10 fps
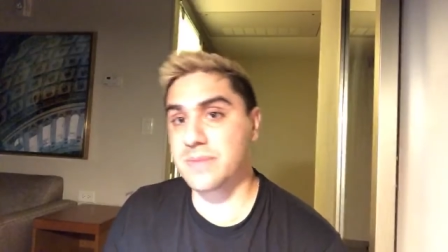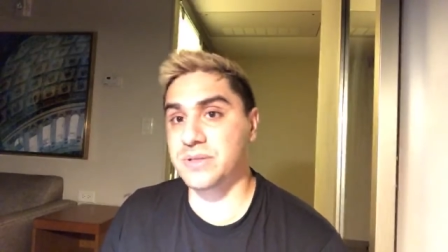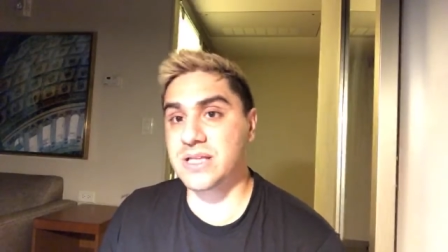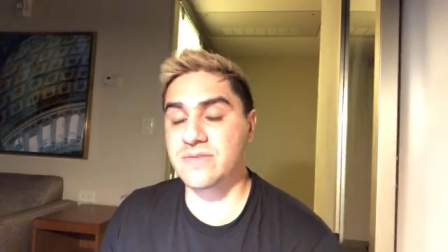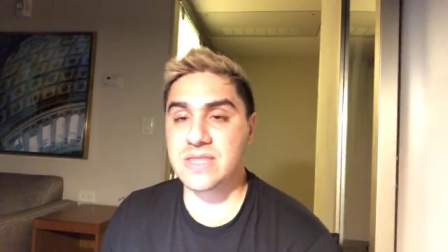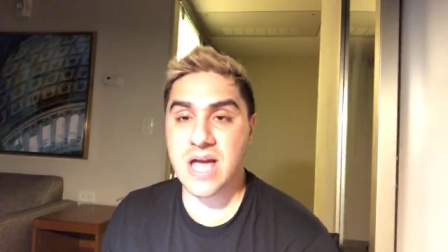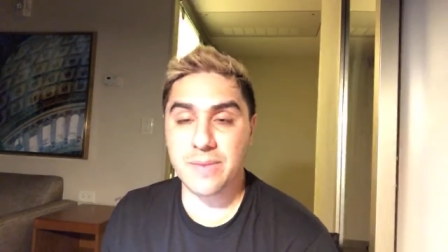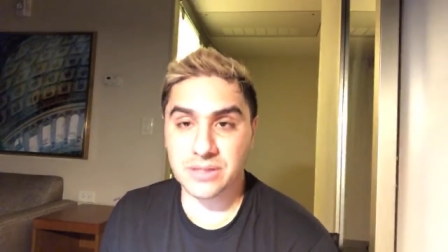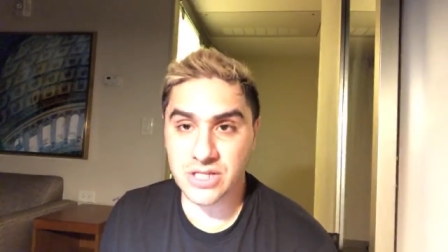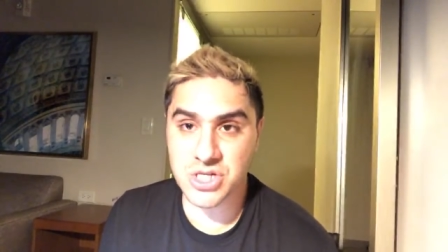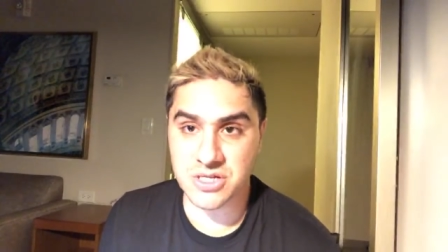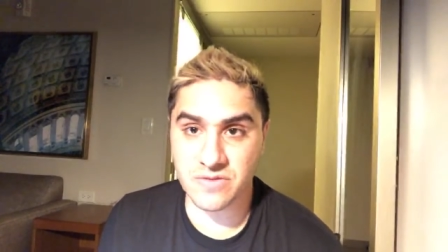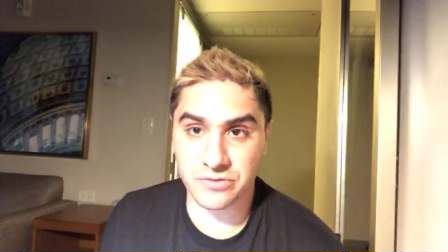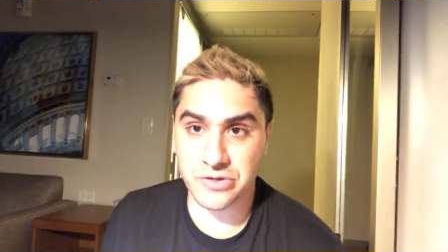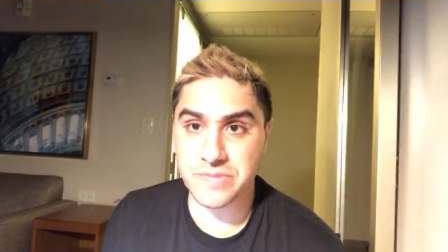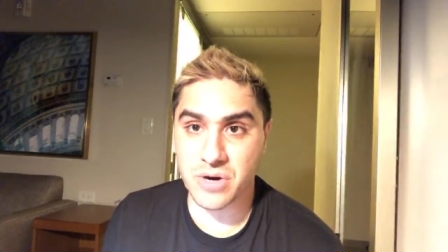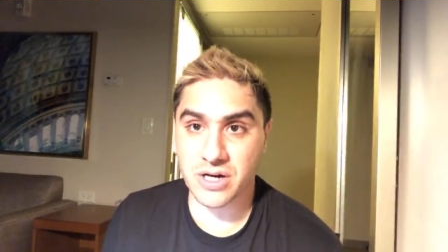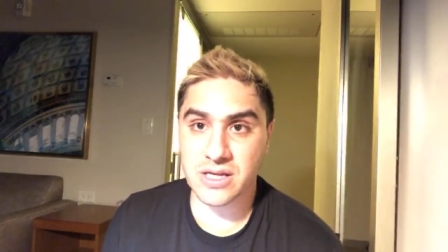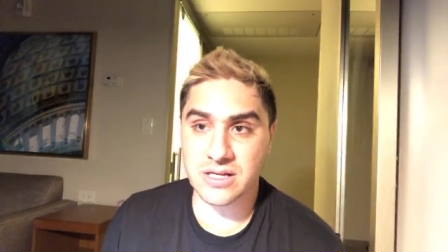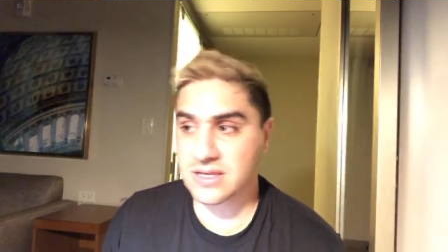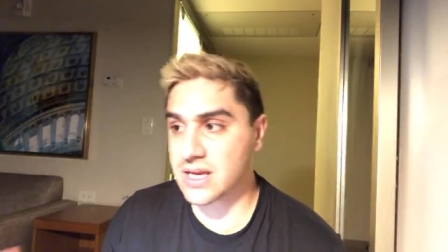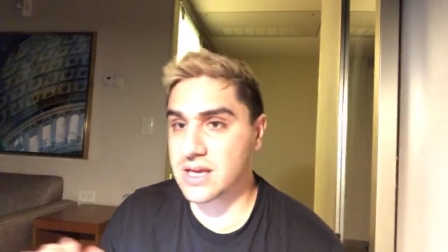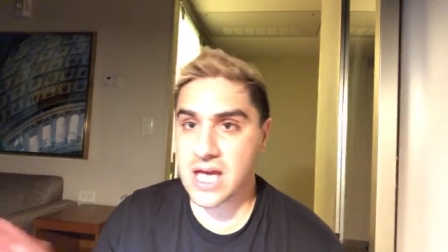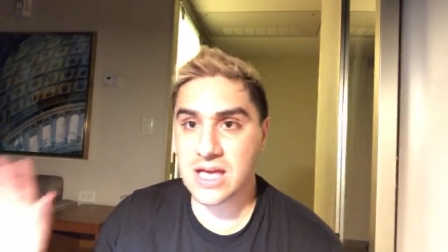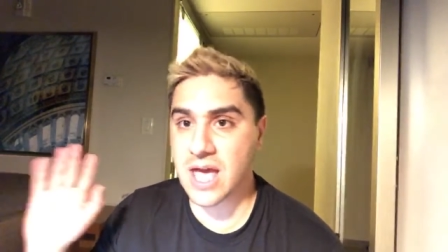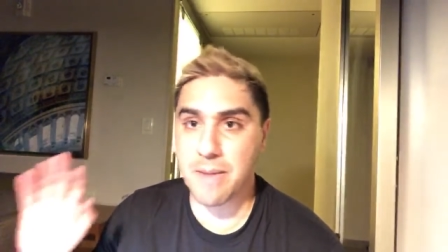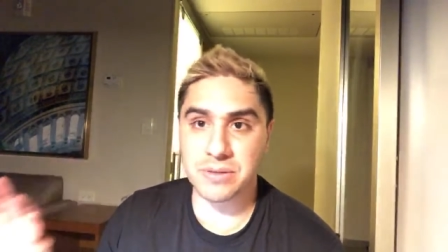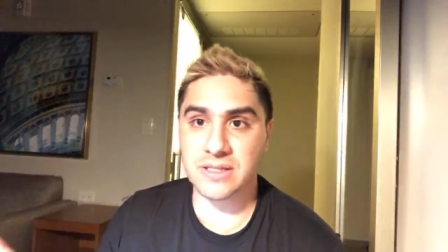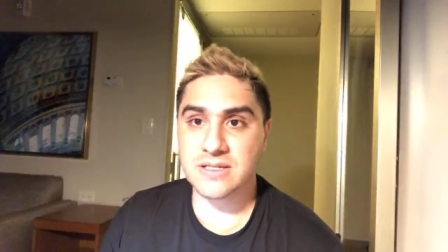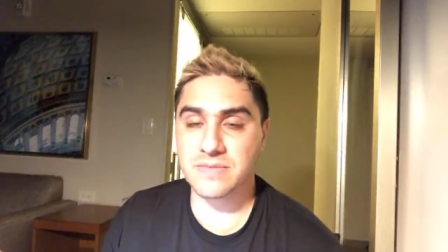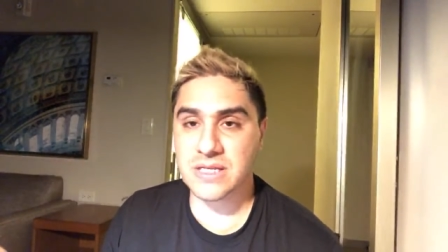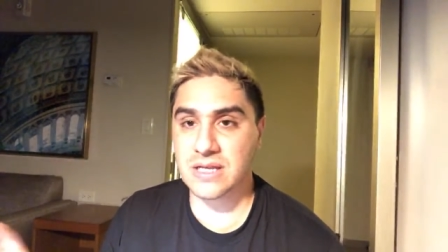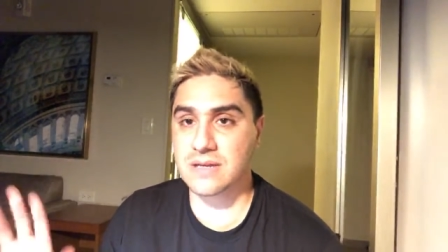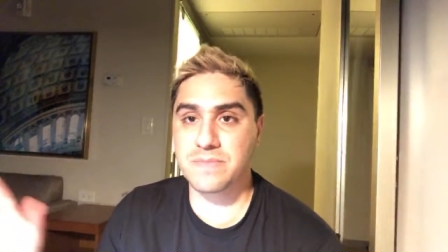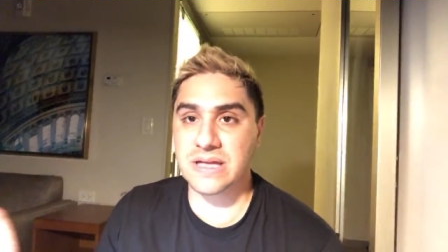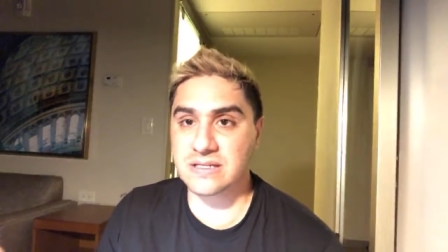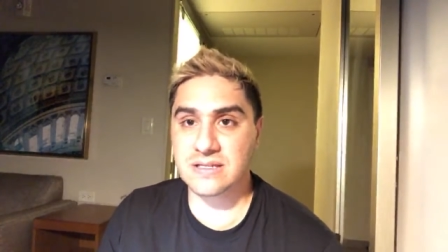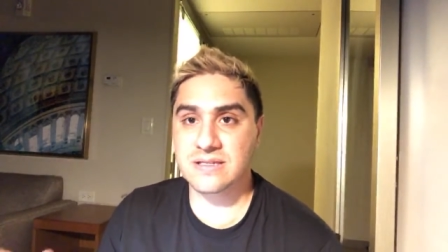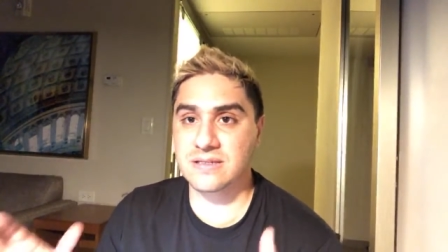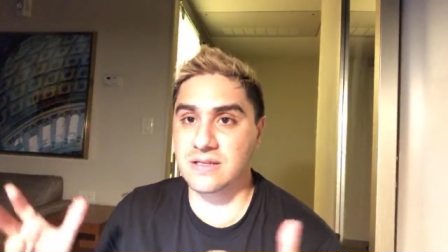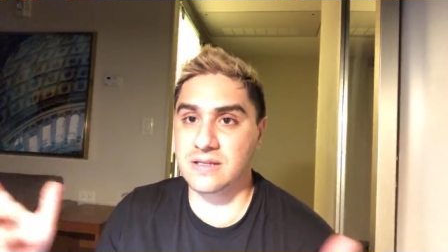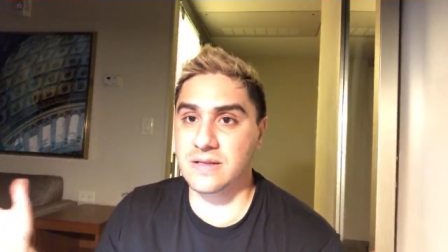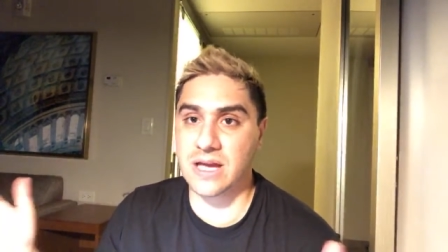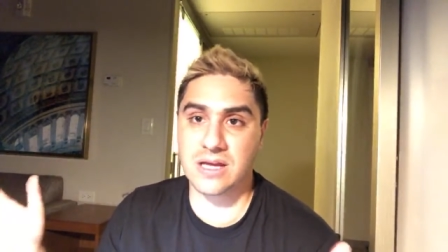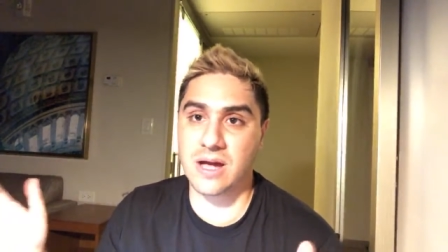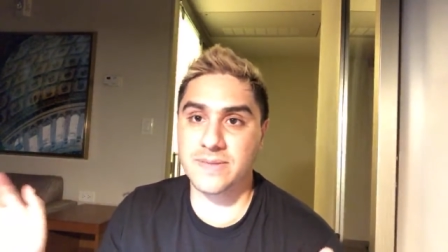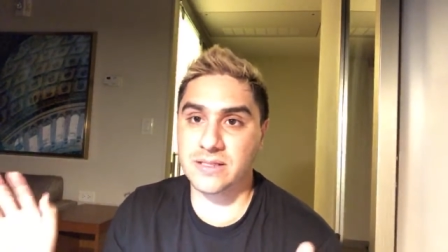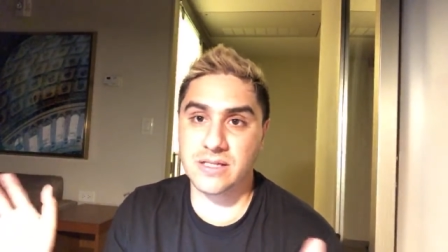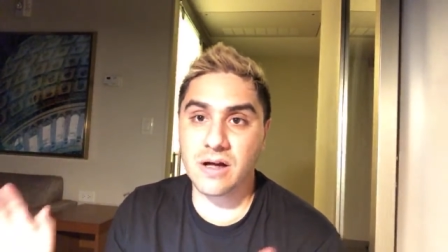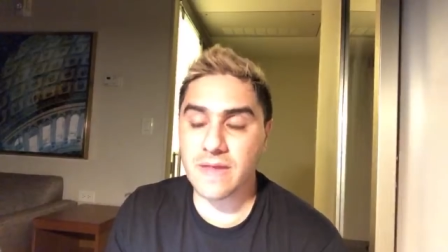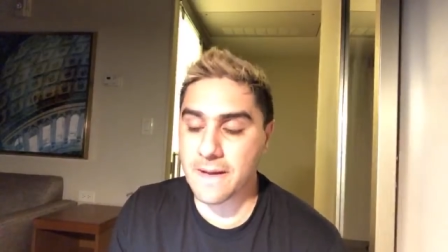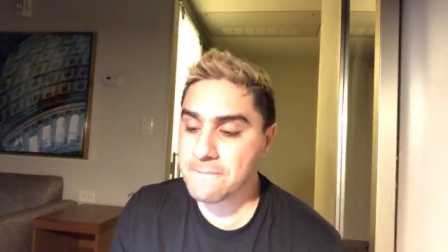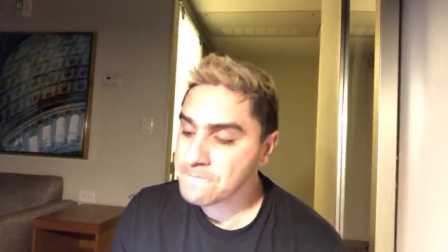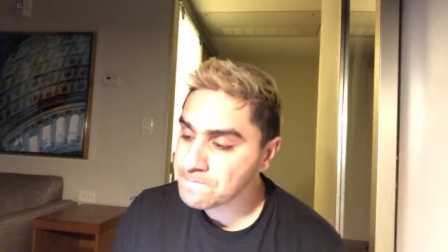believe in the abolition of the free market and they hate capitalism and independence economically and all that.